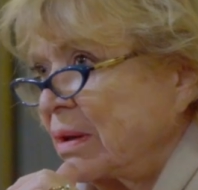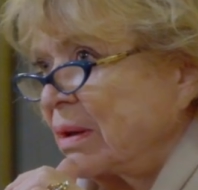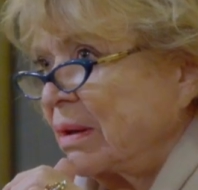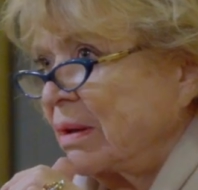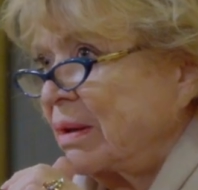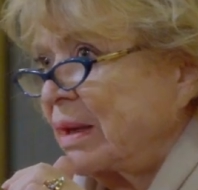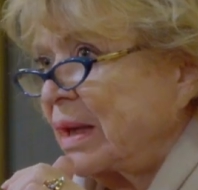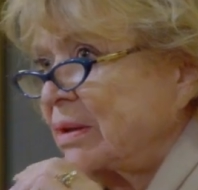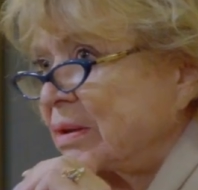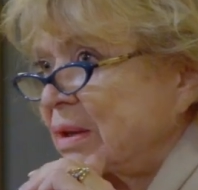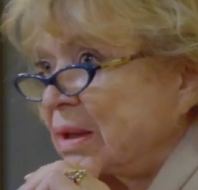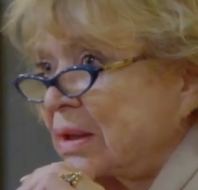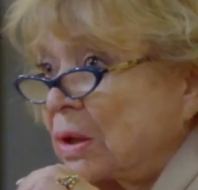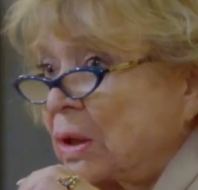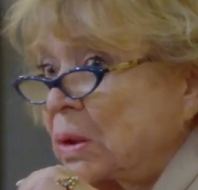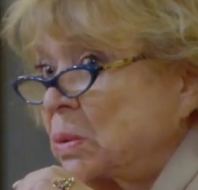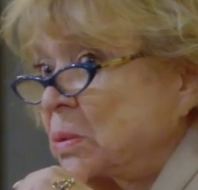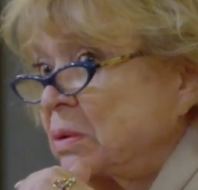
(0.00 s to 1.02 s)
get
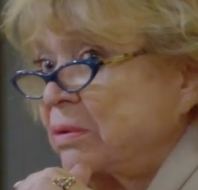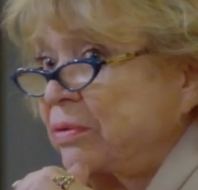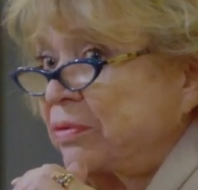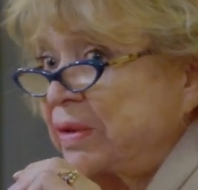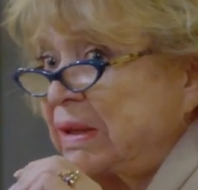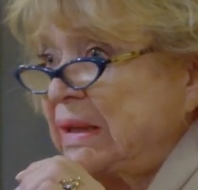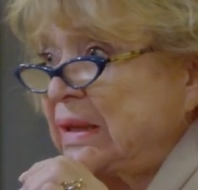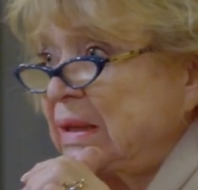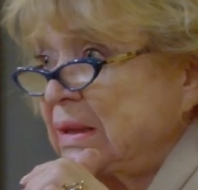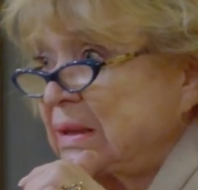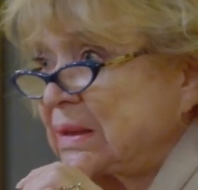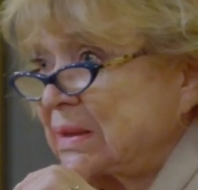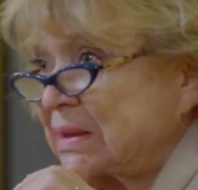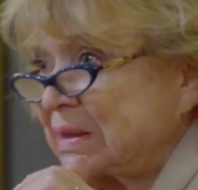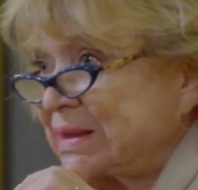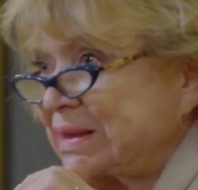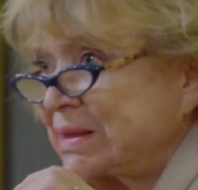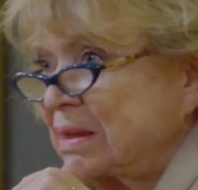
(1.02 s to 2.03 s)
code
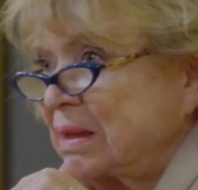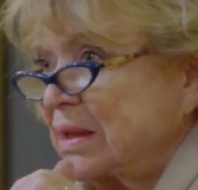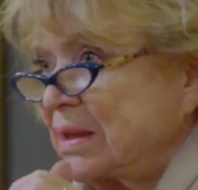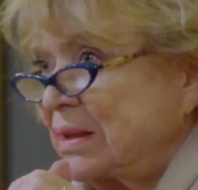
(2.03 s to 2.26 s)
feeds.